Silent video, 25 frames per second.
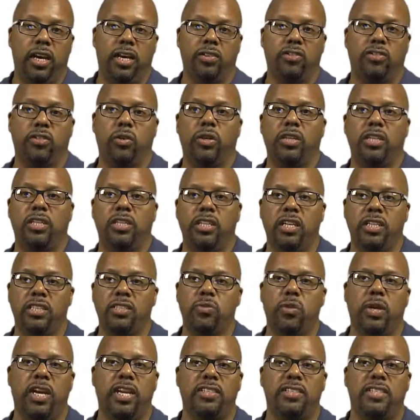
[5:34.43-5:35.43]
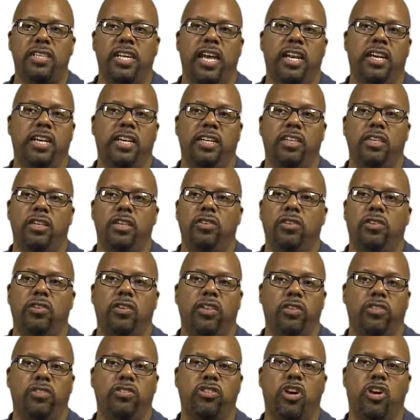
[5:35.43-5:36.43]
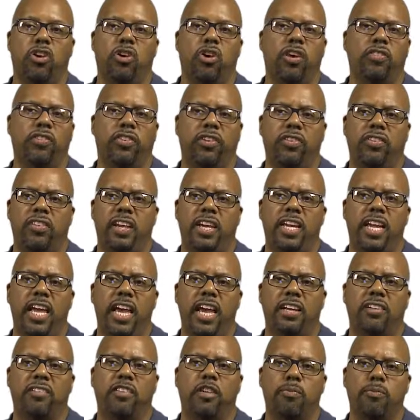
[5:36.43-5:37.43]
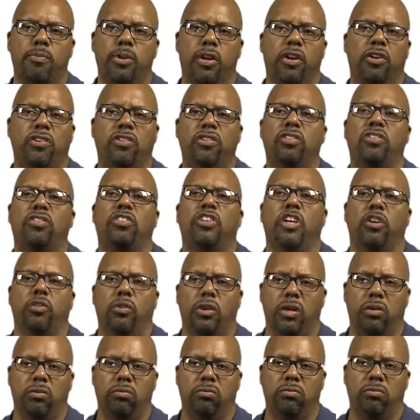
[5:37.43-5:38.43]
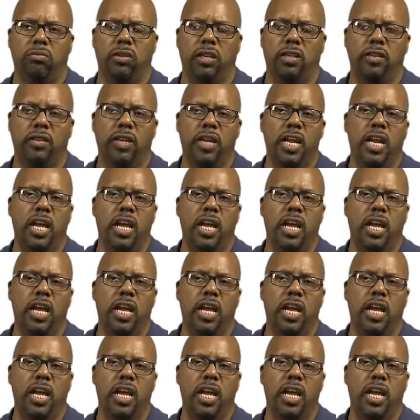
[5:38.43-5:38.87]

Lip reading: so it does what I said. It'll start off, it'll take x compared to 0. Right?